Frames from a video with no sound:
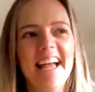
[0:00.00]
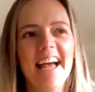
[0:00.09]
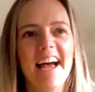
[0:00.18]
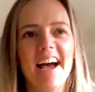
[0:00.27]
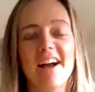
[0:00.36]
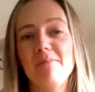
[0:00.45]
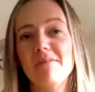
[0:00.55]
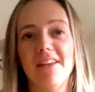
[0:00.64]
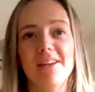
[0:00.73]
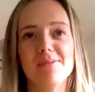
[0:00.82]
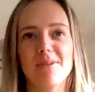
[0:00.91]
a couple of
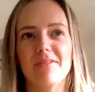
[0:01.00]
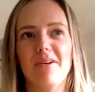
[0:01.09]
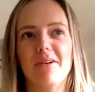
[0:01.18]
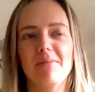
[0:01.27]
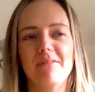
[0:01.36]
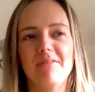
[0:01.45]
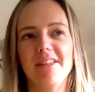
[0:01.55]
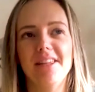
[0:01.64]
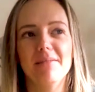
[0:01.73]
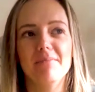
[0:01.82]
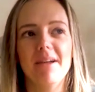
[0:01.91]
things went wrong, but really
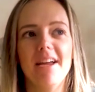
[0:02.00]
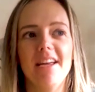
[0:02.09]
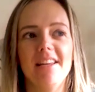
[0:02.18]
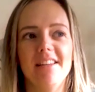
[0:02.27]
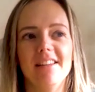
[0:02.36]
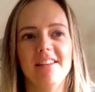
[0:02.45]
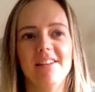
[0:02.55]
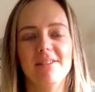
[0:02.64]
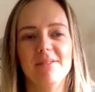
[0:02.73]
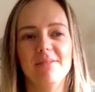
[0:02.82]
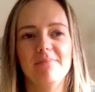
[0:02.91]
the main, you
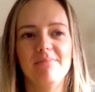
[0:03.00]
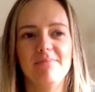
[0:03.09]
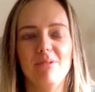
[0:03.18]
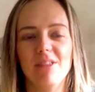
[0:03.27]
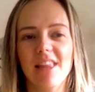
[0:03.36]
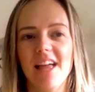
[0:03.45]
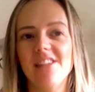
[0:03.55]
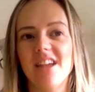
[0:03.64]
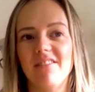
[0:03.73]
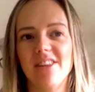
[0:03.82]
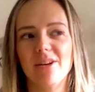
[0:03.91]
know, the, what led
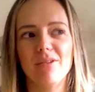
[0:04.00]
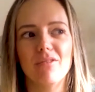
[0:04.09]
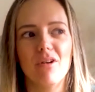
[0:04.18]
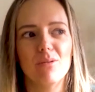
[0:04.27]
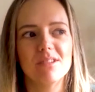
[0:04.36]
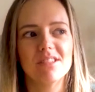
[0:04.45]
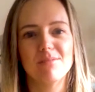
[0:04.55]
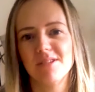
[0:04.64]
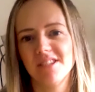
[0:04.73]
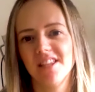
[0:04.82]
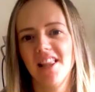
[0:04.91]
to everything going wrong was
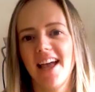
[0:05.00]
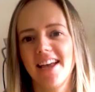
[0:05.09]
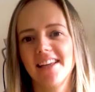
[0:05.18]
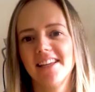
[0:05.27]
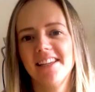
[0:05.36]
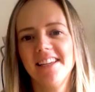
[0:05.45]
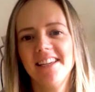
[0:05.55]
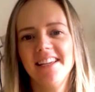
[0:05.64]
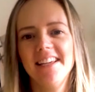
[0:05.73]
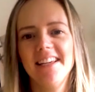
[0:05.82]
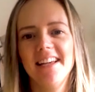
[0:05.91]
was the leg.
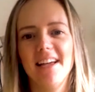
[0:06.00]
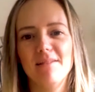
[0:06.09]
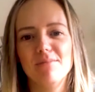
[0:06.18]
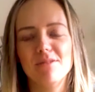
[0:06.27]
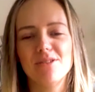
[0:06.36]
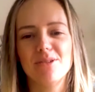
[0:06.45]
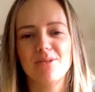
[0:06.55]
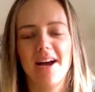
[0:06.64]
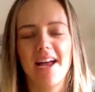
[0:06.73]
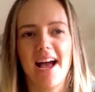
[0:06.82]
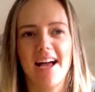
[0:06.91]
Um, so
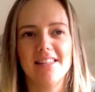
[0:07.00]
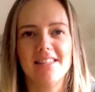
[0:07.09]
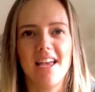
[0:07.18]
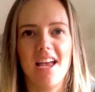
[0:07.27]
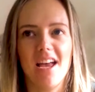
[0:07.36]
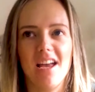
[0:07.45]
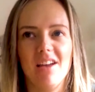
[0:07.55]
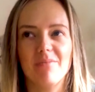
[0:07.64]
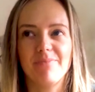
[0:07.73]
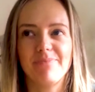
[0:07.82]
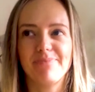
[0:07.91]
I had
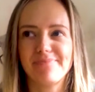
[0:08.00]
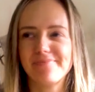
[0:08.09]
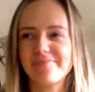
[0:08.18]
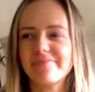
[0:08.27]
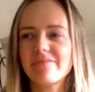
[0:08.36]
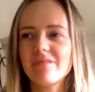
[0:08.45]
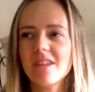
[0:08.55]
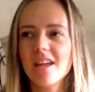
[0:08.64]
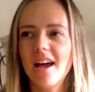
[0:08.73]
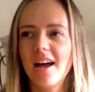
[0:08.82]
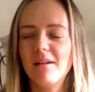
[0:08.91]
a
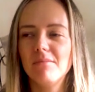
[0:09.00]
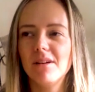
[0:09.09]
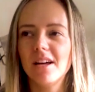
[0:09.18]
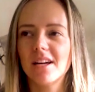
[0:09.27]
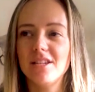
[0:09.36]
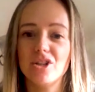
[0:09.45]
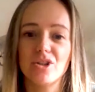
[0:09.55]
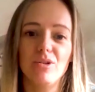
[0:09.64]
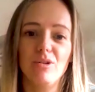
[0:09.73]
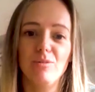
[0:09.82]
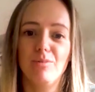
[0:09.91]
um, a
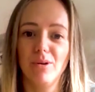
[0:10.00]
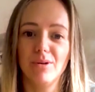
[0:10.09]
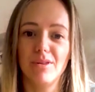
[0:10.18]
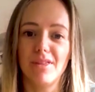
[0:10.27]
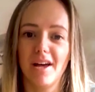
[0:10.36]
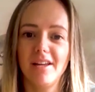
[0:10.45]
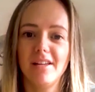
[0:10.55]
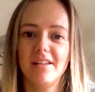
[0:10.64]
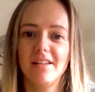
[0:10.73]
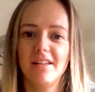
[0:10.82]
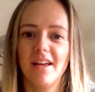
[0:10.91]
condition called polar thigh,
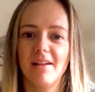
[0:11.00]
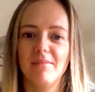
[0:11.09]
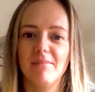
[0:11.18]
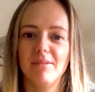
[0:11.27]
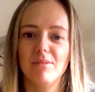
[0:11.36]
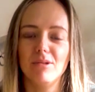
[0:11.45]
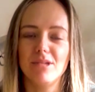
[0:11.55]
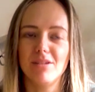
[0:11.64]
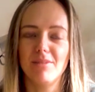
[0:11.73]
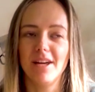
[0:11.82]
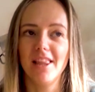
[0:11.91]
um,
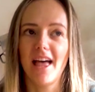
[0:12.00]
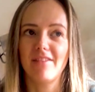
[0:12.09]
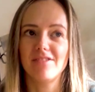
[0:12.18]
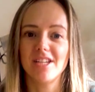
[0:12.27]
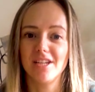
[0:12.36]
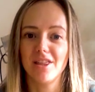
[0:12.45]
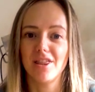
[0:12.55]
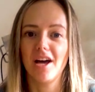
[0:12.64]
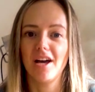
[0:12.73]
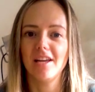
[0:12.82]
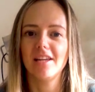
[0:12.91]
mostly on my left inner
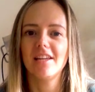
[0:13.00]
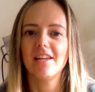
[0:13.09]
thigh,